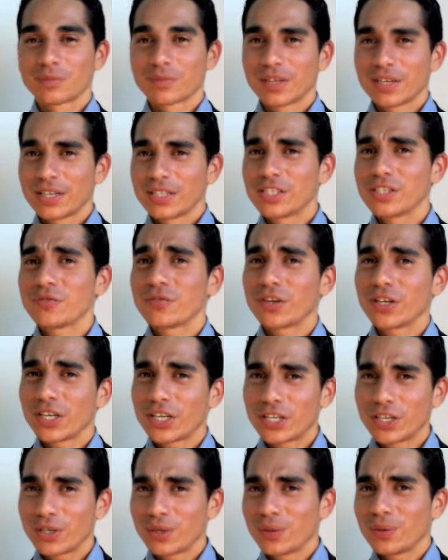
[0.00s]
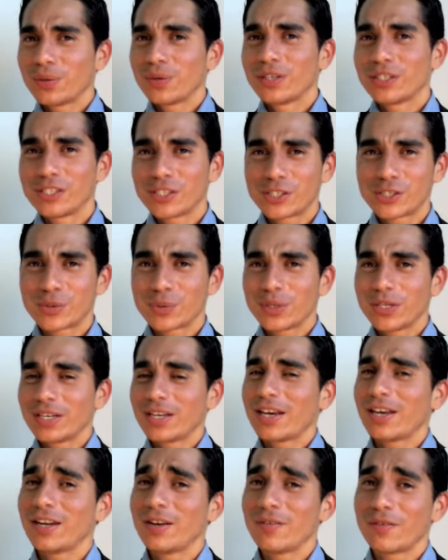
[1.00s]
She's very cute and sweet
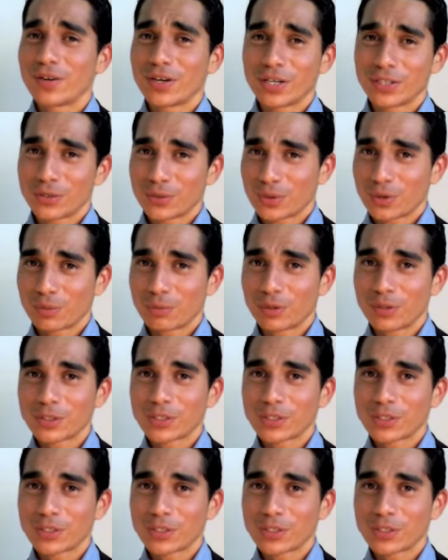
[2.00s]
and even adorable.